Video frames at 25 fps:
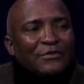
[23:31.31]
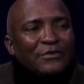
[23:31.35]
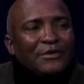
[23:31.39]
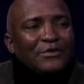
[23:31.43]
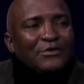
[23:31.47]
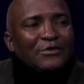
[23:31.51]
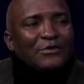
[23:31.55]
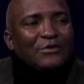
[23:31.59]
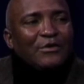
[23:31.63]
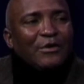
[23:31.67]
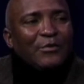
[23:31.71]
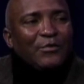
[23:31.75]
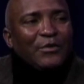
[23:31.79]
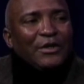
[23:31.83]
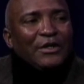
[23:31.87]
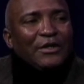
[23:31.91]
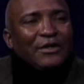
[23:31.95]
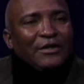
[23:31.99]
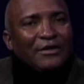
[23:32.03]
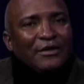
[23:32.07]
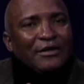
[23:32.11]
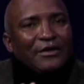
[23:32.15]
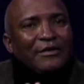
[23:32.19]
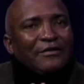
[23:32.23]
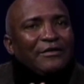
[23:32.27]
You see what I mean?
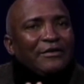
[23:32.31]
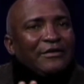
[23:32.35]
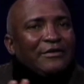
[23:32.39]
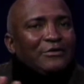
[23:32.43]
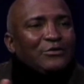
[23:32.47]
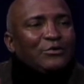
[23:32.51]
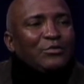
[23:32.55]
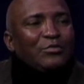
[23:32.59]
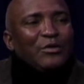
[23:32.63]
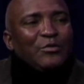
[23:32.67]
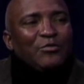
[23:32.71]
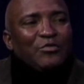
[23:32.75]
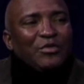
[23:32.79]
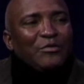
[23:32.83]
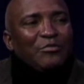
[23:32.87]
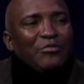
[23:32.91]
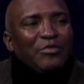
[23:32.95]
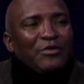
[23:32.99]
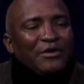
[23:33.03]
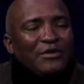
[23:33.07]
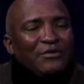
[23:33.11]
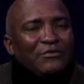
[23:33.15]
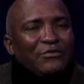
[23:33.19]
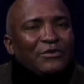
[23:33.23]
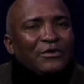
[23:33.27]
And I needed to be
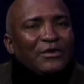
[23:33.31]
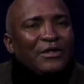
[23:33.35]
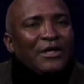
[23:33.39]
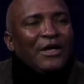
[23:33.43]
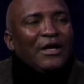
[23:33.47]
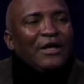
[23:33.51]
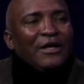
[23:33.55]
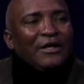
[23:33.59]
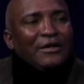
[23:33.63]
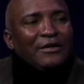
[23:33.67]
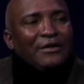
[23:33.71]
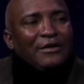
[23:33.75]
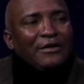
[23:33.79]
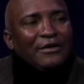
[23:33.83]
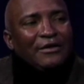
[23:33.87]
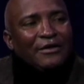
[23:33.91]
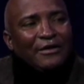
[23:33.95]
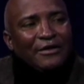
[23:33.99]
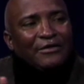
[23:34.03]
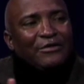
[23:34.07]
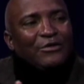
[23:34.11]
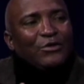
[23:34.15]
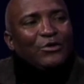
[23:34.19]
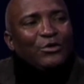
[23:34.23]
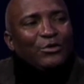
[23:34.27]
prepared for that.
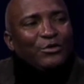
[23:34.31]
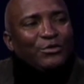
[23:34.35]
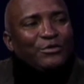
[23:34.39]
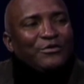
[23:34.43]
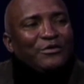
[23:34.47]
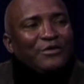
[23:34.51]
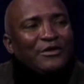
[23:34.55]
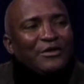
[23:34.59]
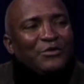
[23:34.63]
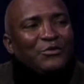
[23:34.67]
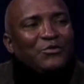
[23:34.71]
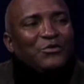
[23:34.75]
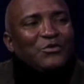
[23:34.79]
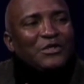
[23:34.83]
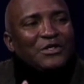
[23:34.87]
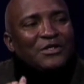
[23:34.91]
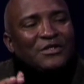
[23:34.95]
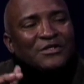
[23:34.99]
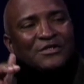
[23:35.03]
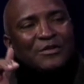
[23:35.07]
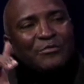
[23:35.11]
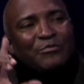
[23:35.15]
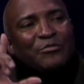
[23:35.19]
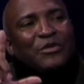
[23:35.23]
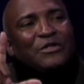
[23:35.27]
And the other thing
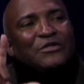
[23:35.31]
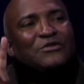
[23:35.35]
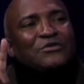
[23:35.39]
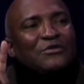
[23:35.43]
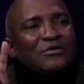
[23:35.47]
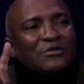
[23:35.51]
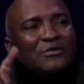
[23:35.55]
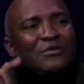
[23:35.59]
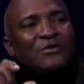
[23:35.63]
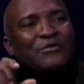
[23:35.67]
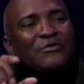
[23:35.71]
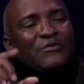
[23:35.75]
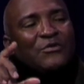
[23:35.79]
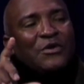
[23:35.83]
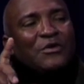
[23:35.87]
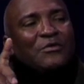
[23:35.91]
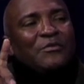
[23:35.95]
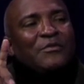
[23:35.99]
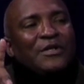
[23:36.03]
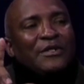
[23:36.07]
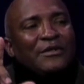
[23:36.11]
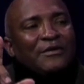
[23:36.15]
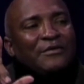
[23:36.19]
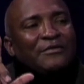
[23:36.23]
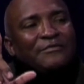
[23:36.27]
was a picture of one of
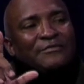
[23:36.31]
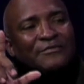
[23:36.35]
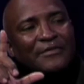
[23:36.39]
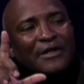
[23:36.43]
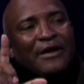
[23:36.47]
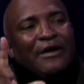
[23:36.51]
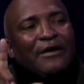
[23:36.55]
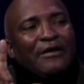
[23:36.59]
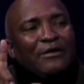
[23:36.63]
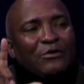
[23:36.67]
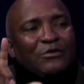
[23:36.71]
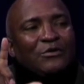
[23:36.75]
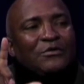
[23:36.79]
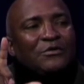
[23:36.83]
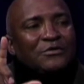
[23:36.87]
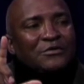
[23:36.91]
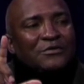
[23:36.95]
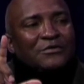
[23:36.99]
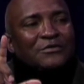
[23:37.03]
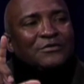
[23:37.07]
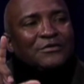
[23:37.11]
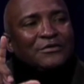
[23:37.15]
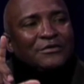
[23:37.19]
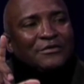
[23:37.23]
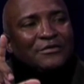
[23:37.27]
my
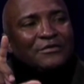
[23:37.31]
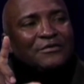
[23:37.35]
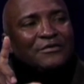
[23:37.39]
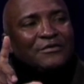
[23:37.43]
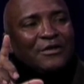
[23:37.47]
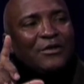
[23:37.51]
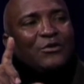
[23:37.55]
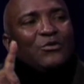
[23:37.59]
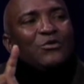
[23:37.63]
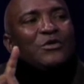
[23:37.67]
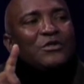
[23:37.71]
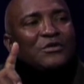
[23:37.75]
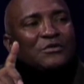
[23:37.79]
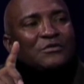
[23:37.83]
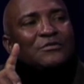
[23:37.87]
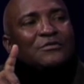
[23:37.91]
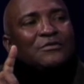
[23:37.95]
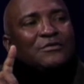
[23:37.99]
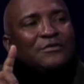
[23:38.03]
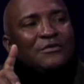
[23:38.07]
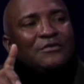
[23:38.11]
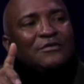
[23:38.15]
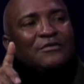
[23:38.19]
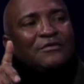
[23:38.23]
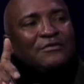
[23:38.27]
uncles that was
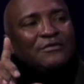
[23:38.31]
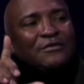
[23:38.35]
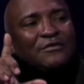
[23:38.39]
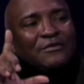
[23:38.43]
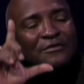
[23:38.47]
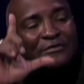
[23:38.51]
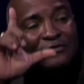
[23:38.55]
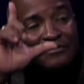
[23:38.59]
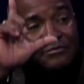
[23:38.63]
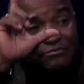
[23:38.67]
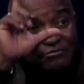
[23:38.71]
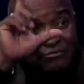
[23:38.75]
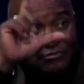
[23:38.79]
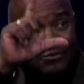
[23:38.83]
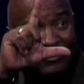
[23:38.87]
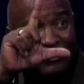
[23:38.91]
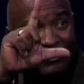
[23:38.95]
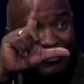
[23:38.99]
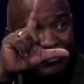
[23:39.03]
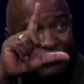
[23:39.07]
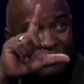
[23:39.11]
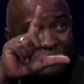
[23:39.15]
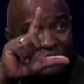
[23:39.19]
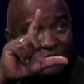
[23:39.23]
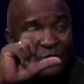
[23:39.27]
on
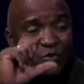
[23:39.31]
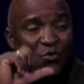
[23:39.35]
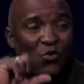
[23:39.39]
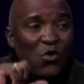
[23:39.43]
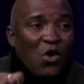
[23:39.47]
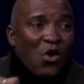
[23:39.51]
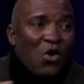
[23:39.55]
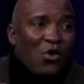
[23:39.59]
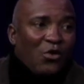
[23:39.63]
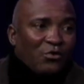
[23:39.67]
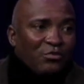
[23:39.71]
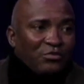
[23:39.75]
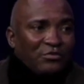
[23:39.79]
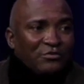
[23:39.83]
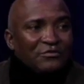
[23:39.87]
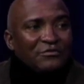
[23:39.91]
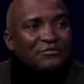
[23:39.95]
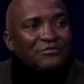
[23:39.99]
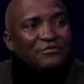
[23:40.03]
the wall